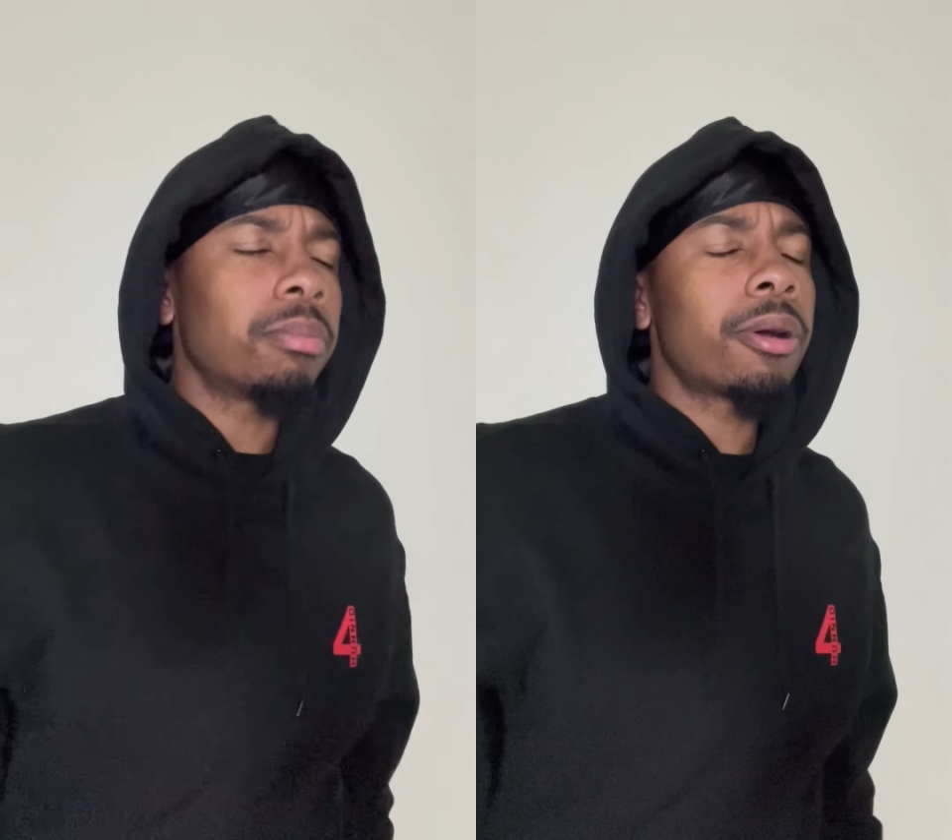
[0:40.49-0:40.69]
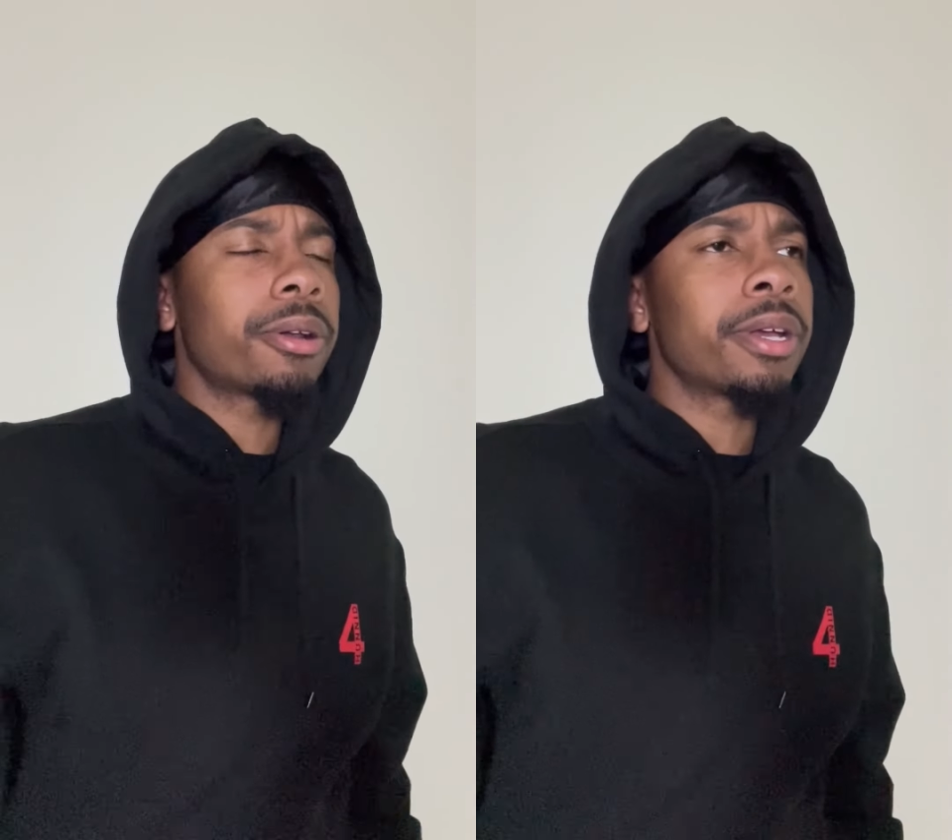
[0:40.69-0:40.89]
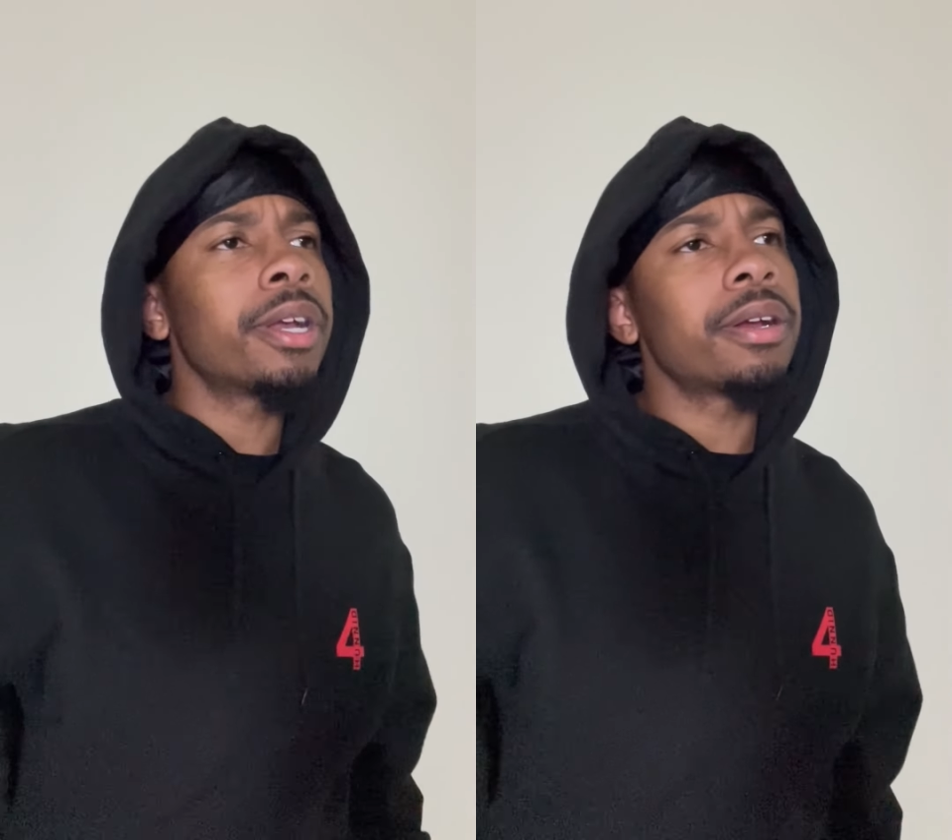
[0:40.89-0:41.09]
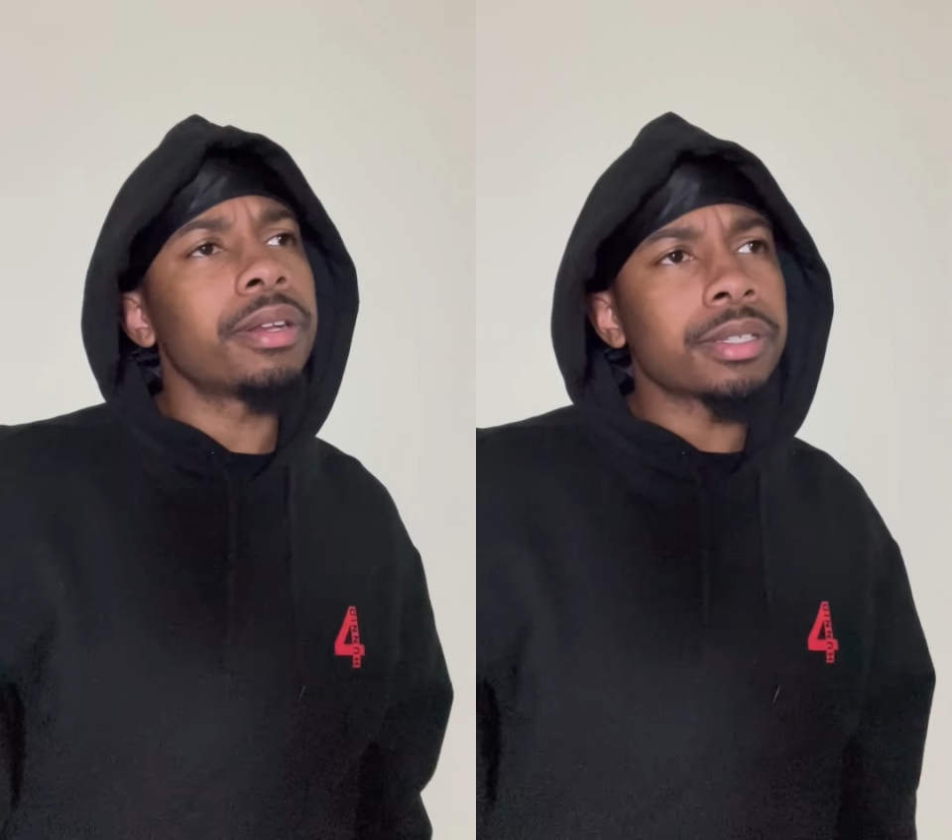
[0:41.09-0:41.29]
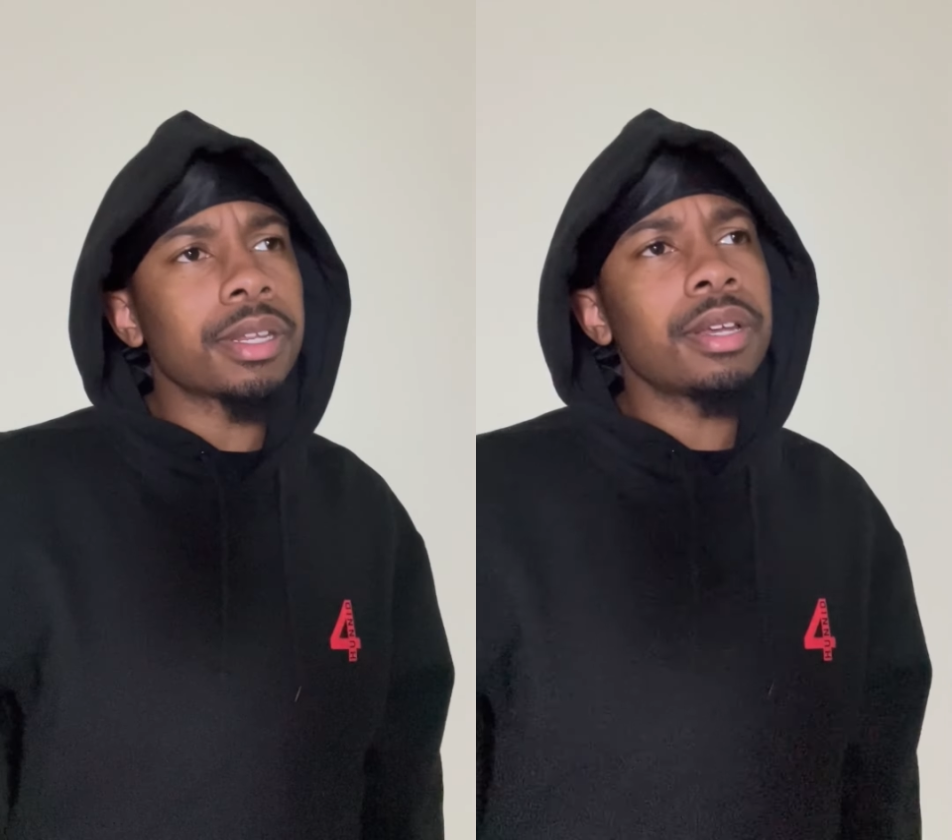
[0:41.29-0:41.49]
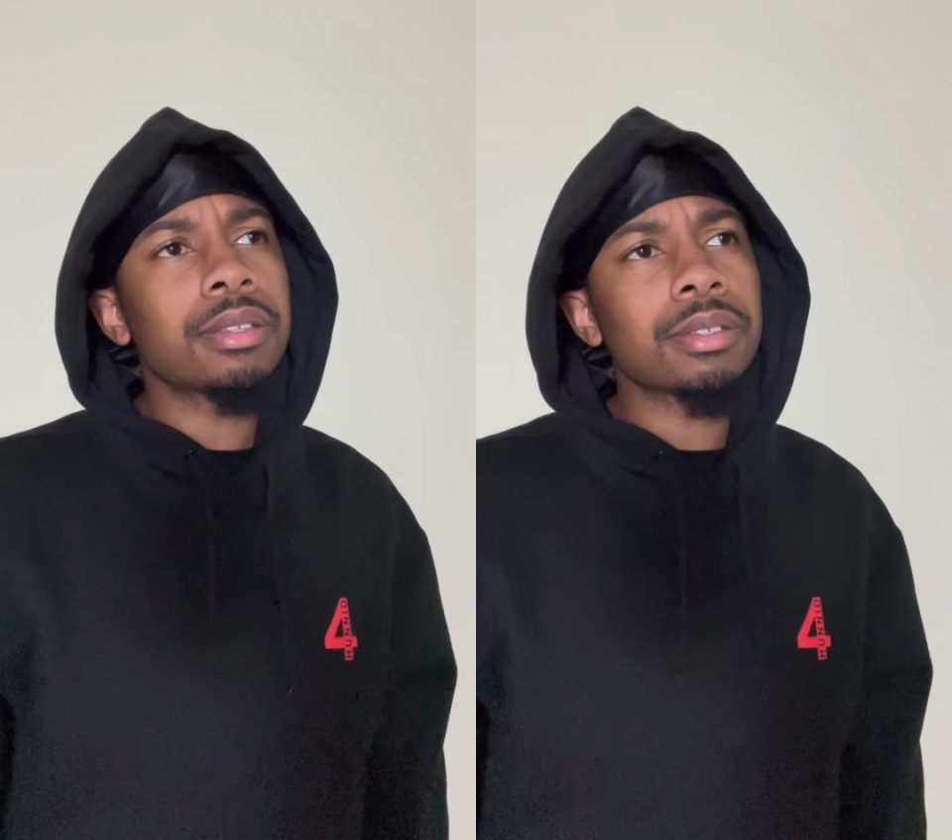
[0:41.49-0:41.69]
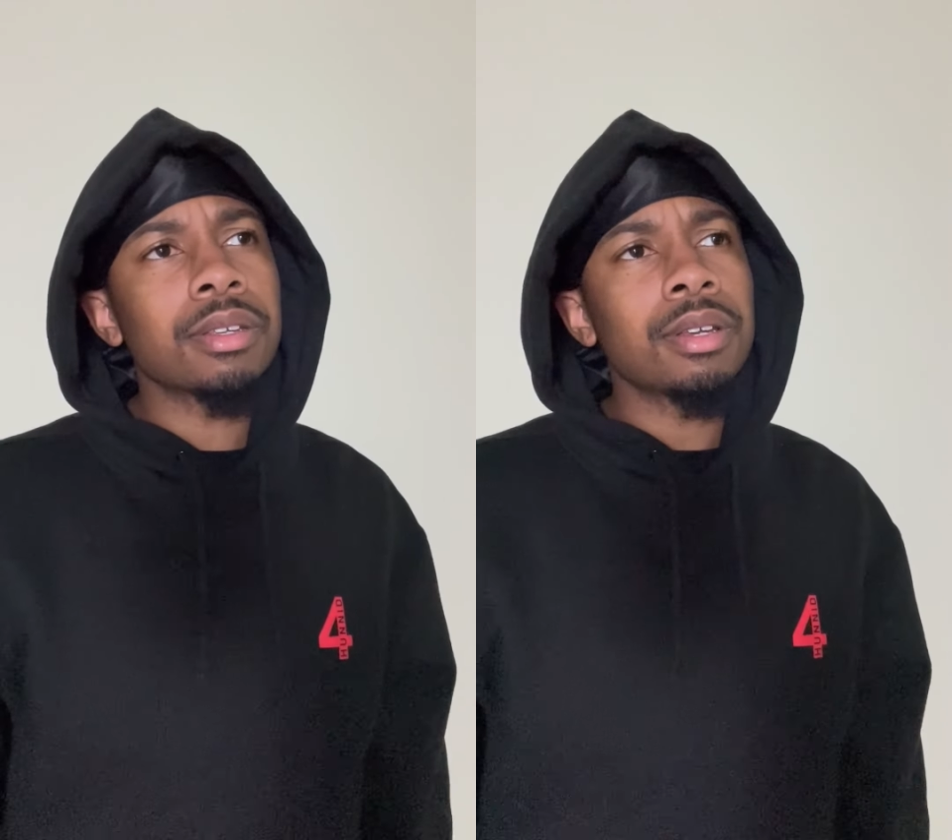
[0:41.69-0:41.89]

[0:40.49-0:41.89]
murder here in the States.